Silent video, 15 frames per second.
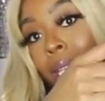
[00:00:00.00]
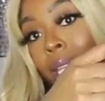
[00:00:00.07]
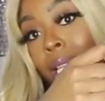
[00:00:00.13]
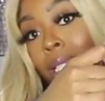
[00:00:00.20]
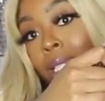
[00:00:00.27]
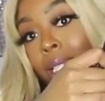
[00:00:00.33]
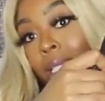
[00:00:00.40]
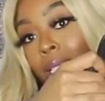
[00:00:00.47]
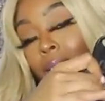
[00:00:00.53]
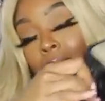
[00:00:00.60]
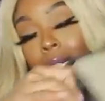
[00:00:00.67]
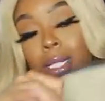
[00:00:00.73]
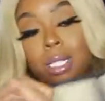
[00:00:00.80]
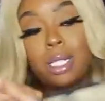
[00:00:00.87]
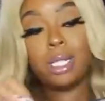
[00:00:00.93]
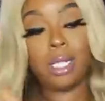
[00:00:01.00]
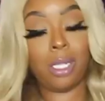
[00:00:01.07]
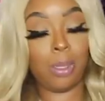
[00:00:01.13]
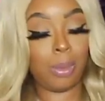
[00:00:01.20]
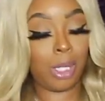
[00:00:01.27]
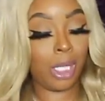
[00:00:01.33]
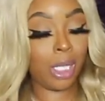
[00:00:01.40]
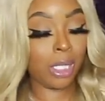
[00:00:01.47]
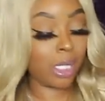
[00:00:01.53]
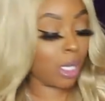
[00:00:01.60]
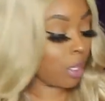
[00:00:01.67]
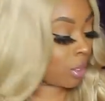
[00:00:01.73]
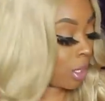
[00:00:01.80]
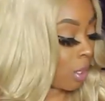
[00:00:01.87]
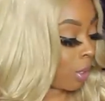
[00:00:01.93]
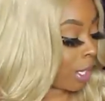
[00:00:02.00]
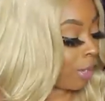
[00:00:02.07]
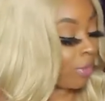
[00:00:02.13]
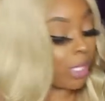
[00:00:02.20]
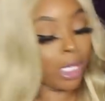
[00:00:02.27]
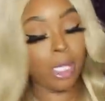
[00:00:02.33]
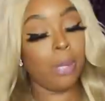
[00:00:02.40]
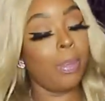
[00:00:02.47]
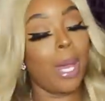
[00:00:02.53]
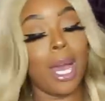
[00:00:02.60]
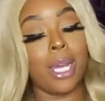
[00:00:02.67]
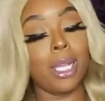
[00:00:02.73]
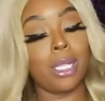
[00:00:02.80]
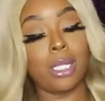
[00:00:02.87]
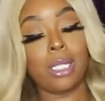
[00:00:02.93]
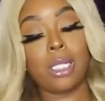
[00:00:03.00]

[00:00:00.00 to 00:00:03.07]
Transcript: That's good because the um, Liz totes don't have any pockets.